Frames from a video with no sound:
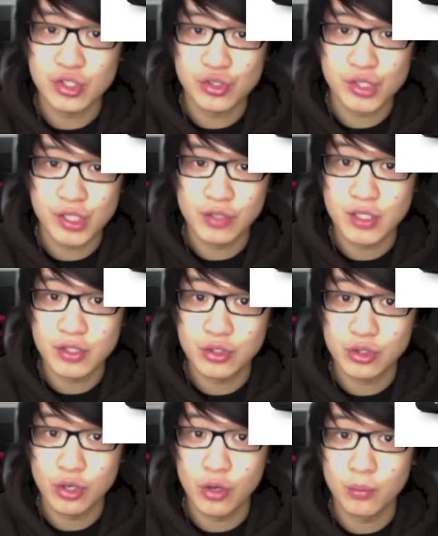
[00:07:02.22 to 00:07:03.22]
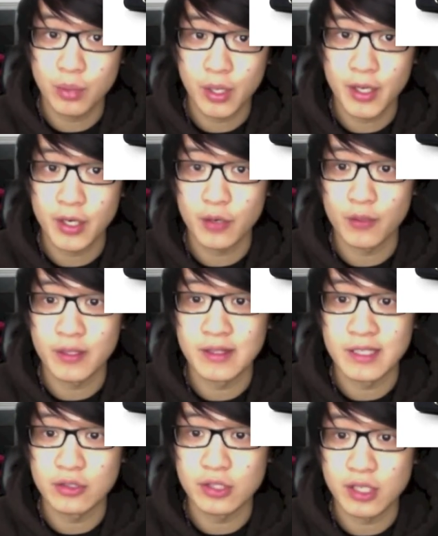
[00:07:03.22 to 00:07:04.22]
Series Chrome player with
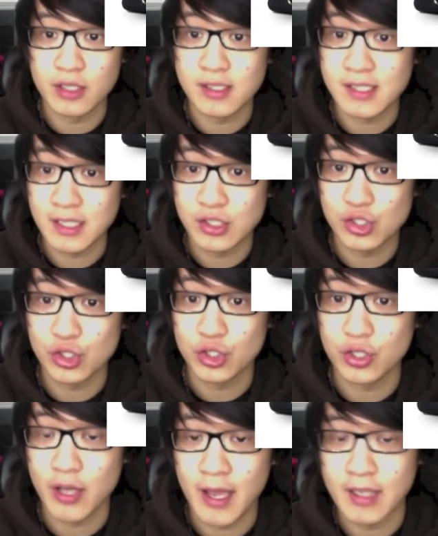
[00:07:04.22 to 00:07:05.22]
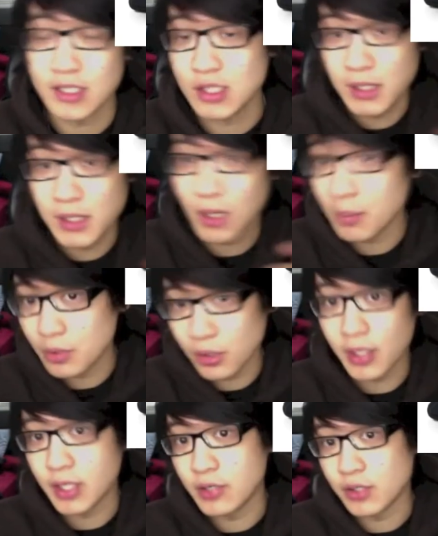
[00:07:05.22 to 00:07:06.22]
Neil Young's signature, and it's going to be numbered
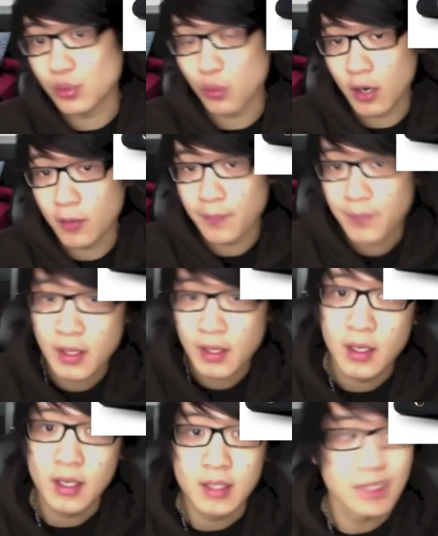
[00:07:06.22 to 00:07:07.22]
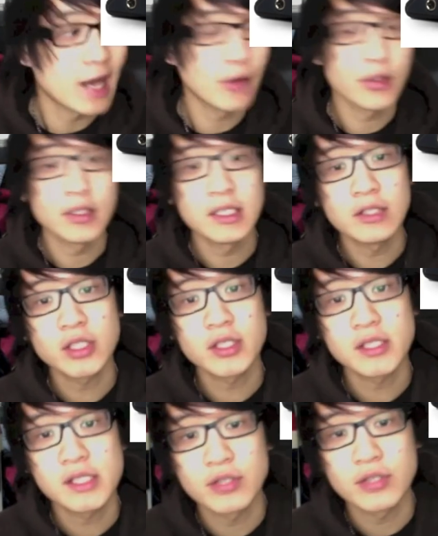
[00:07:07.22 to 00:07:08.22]
on there as well. Now, the Neil
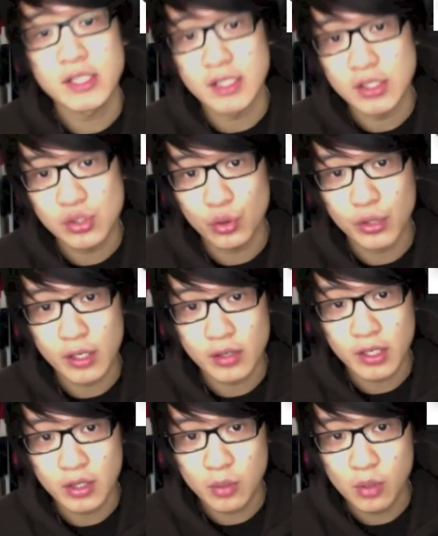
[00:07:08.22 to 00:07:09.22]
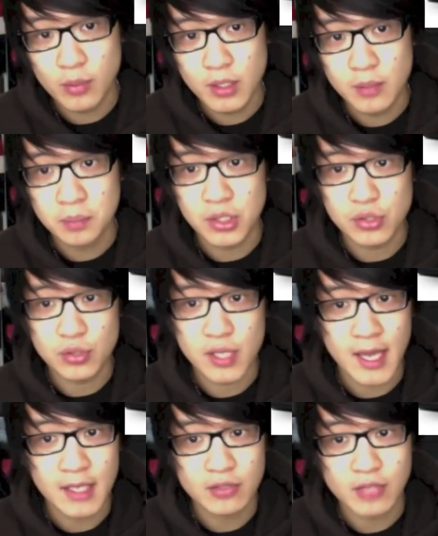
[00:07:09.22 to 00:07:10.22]
Young series is sold out at the moment, but you
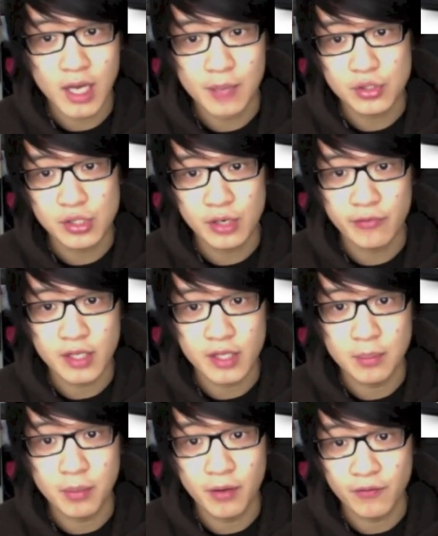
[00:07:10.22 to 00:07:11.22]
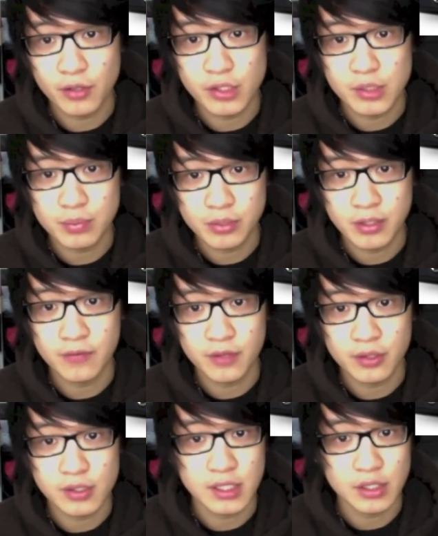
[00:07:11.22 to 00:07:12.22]
can grab yourself the Buffalo
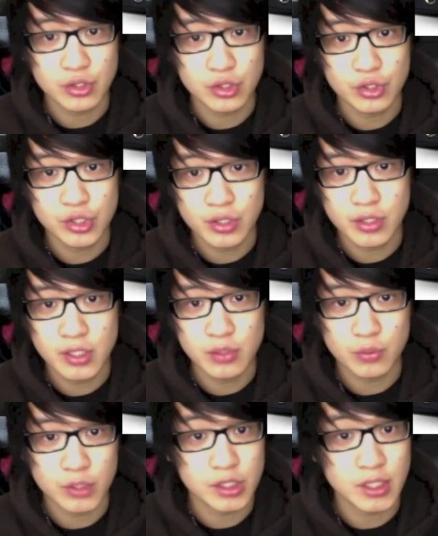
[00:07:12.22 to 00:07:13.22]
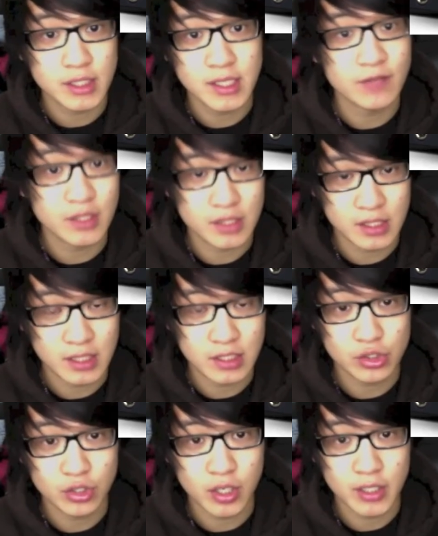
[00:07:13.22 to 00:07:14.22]
Springfield Signature Series, which does have his
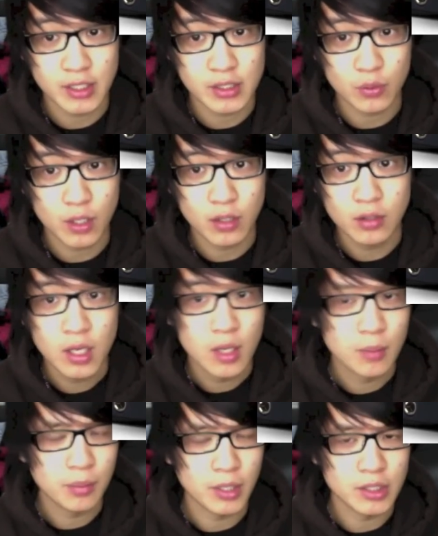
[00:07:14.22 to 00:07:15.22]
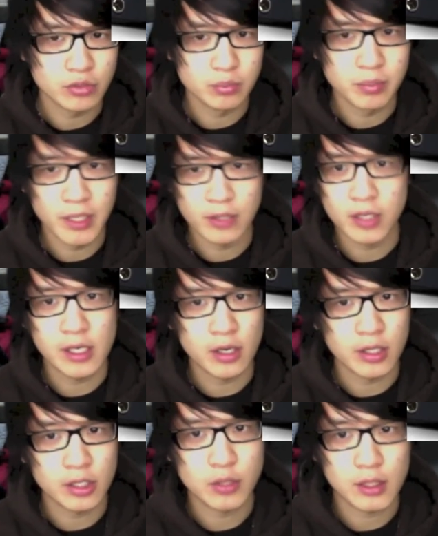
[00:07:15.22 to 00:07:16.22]
signature on it as well, but you better get
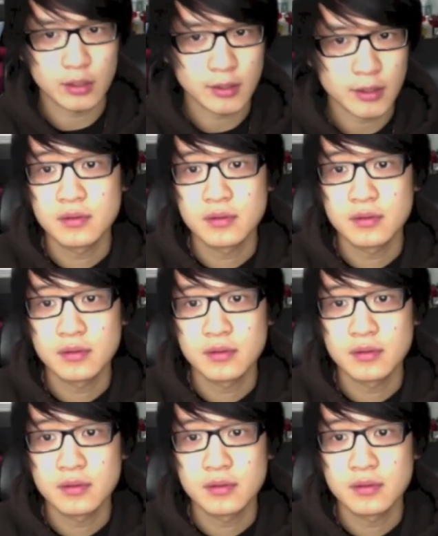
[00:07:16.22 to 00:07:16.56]
on it quickly.